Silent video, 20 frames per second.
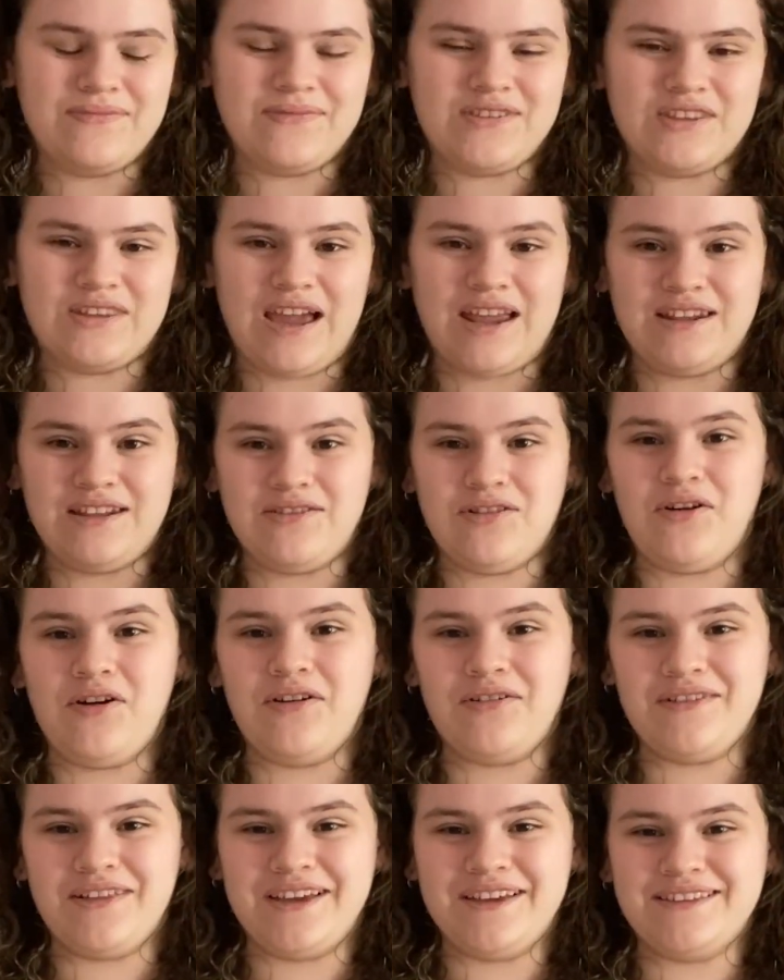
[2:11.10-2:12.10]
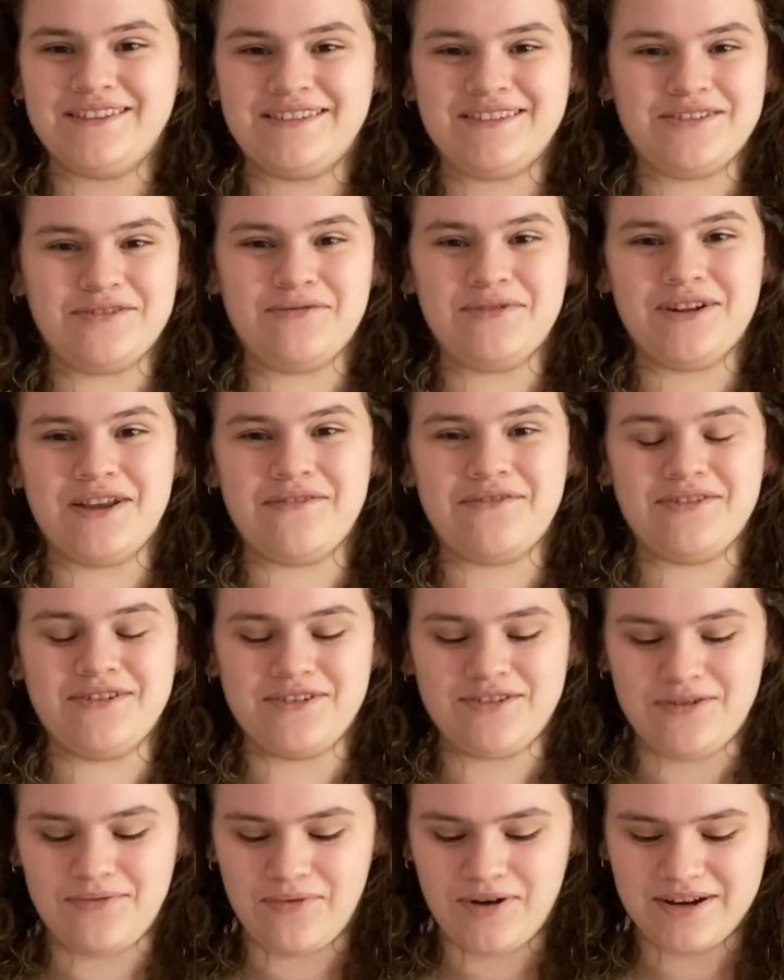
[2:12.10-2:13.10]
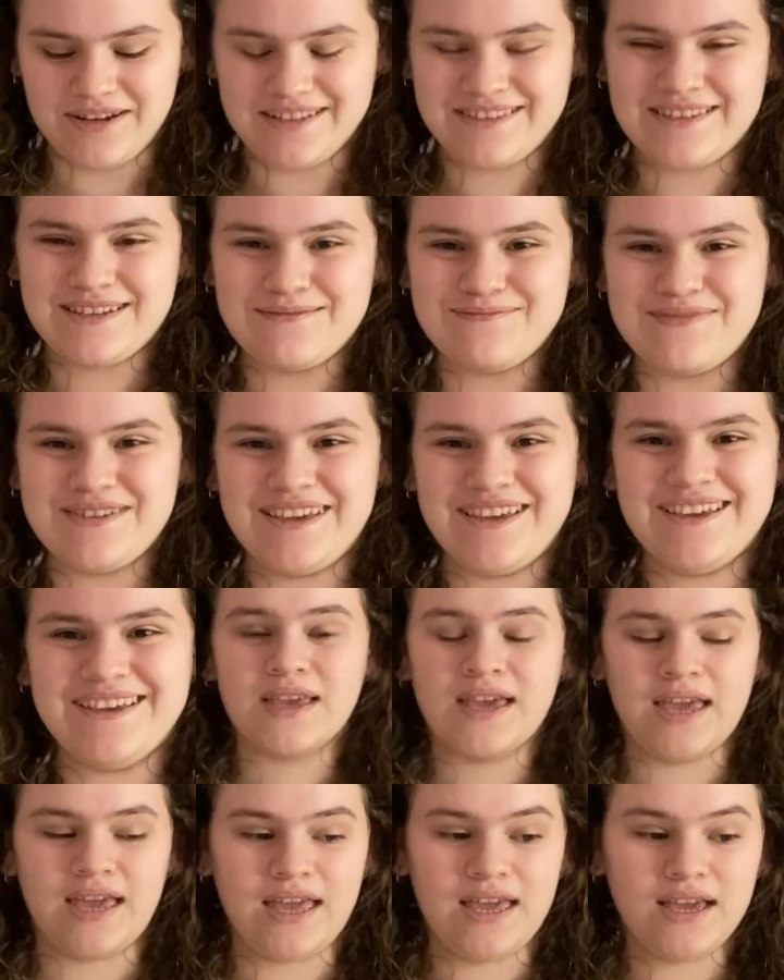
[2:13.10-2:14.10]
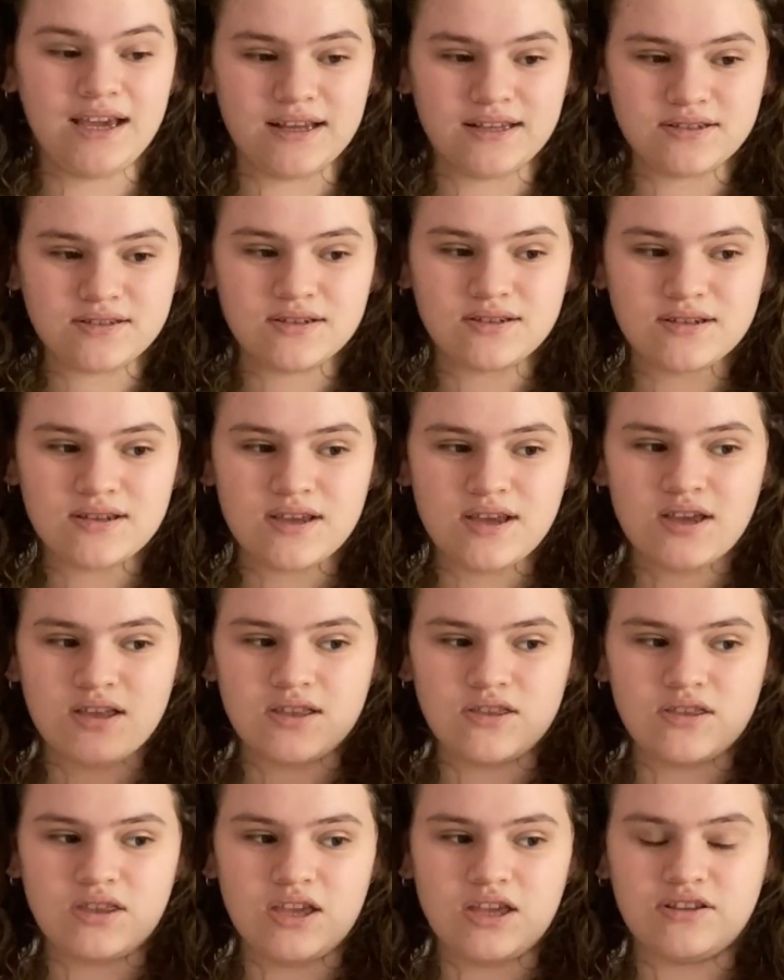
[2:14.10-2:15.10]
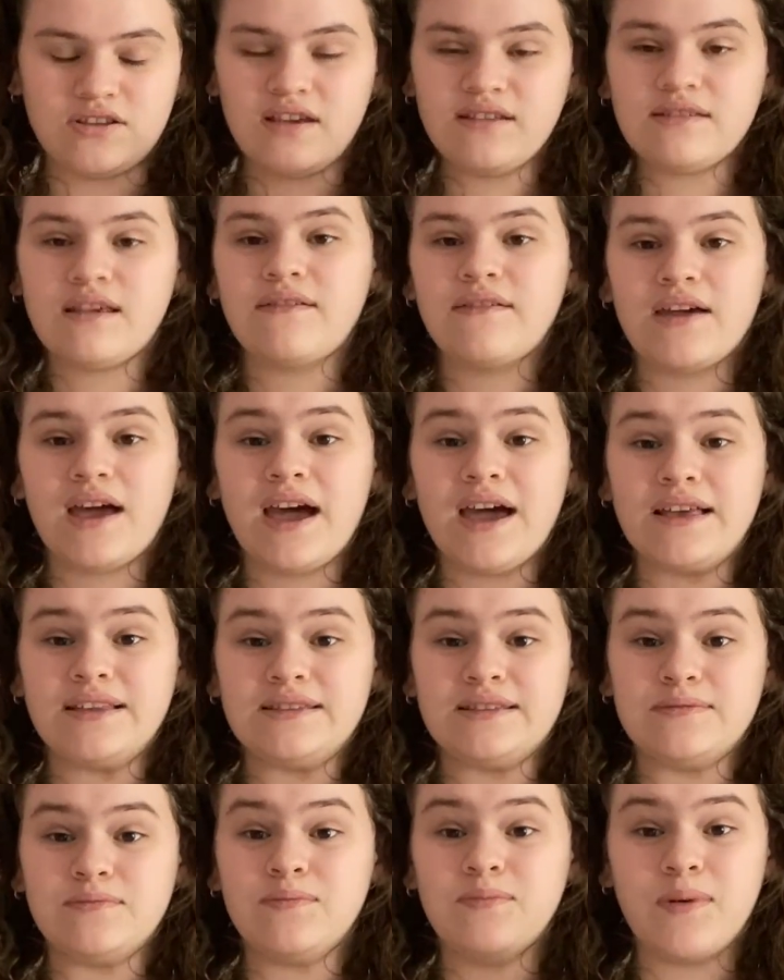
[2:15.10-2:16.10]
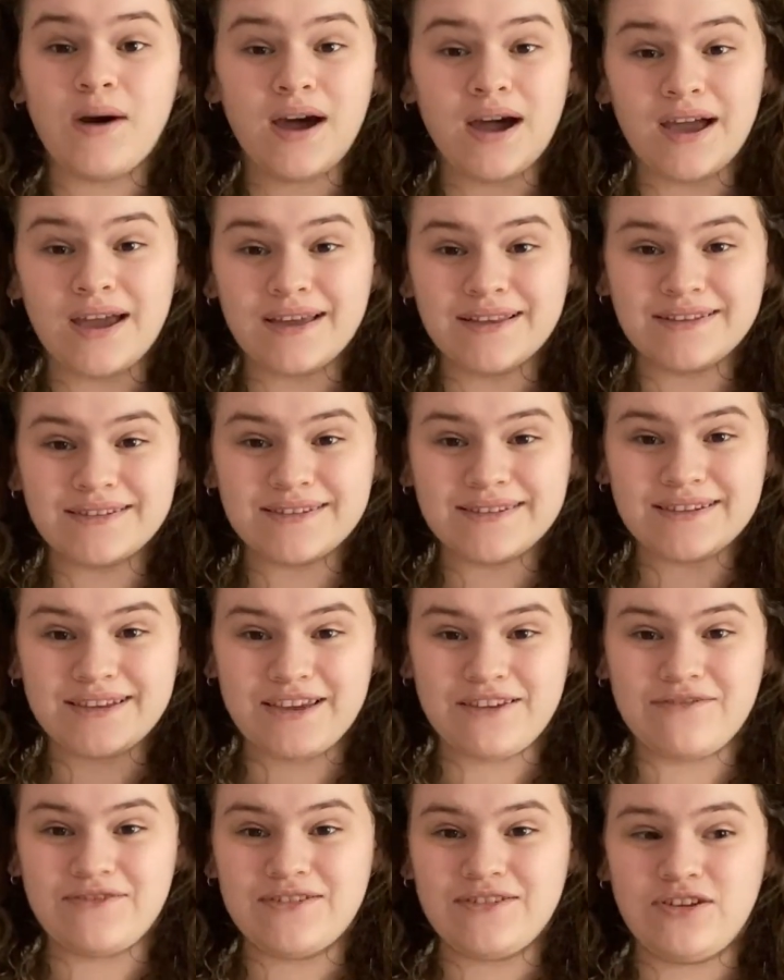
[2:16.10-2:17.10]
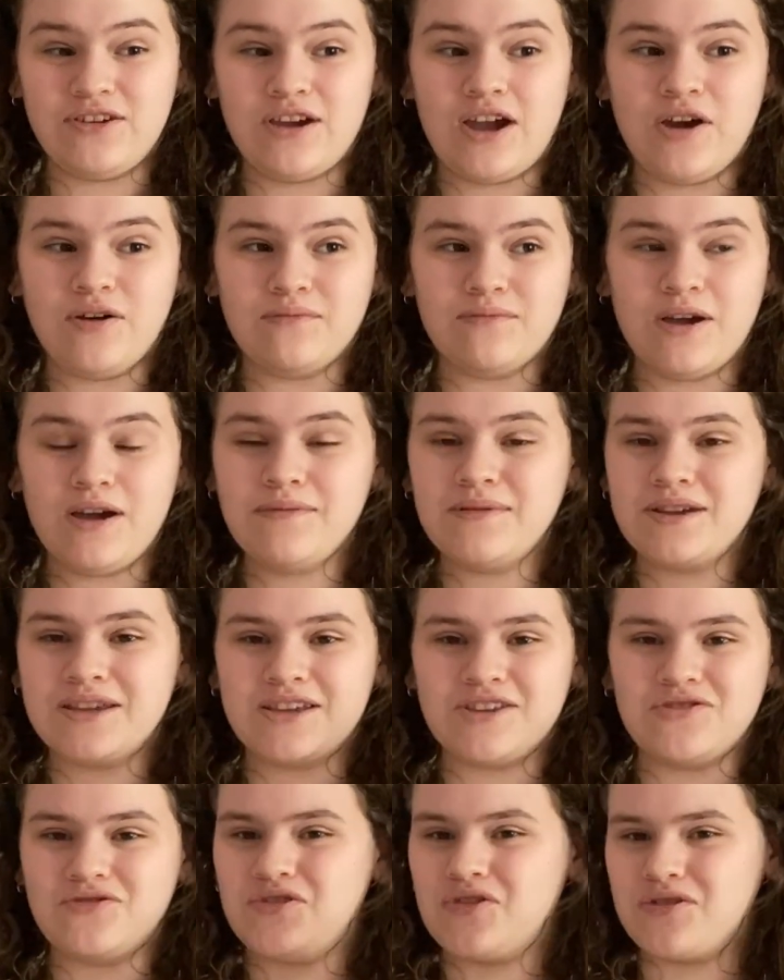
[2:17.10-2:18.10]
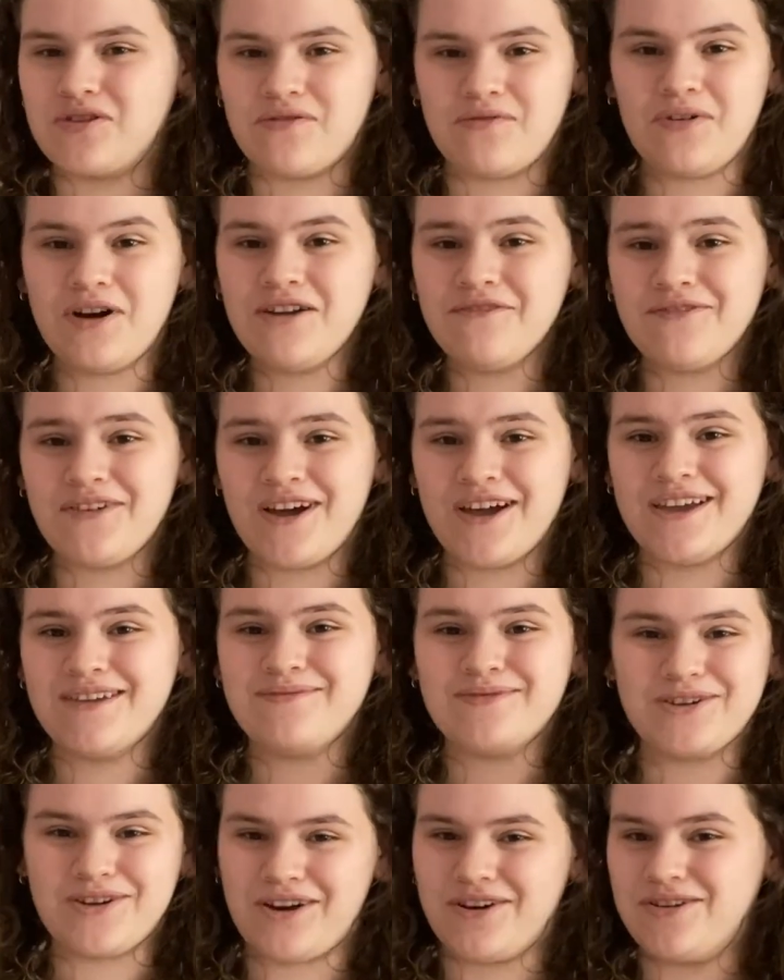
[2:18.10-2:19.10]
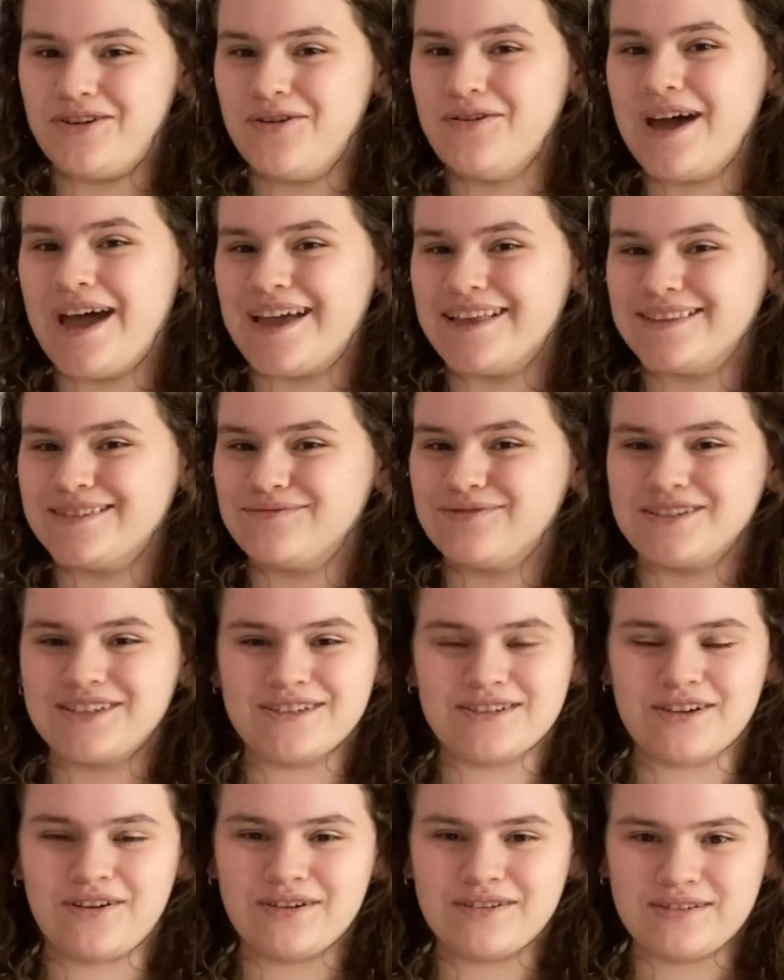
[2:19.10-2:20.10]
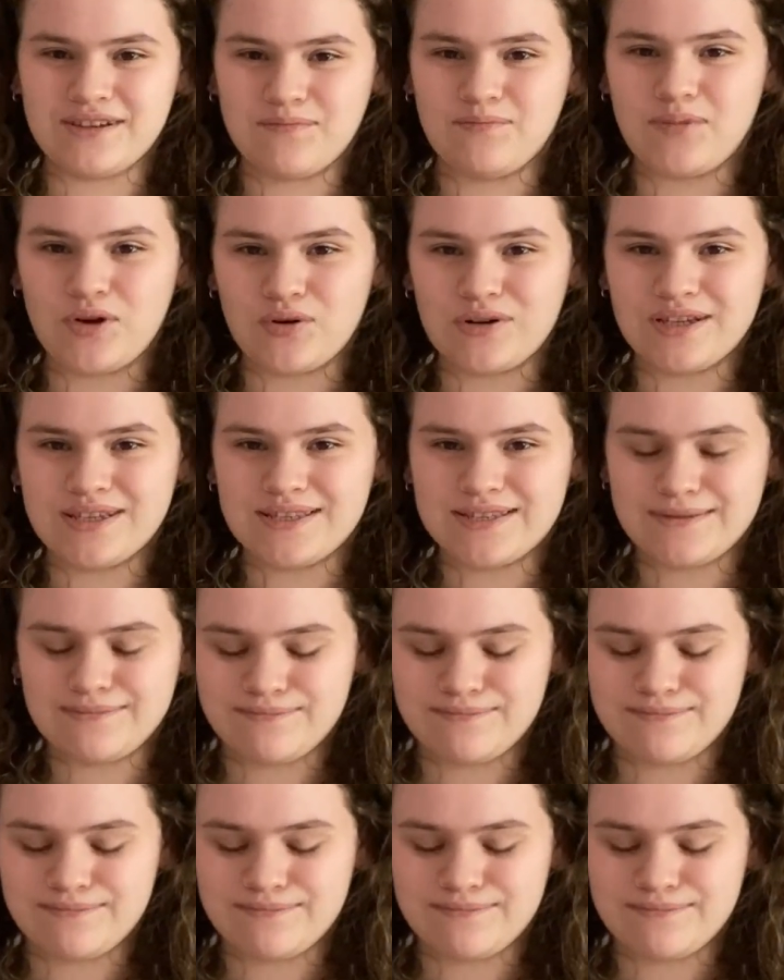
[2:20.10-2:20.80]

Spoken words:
Daddy Longlegs to whatever you want it to be. And it does have ads, but if you're out in public and you don't have Wi-Fi, there are no ads, which is always a bonus.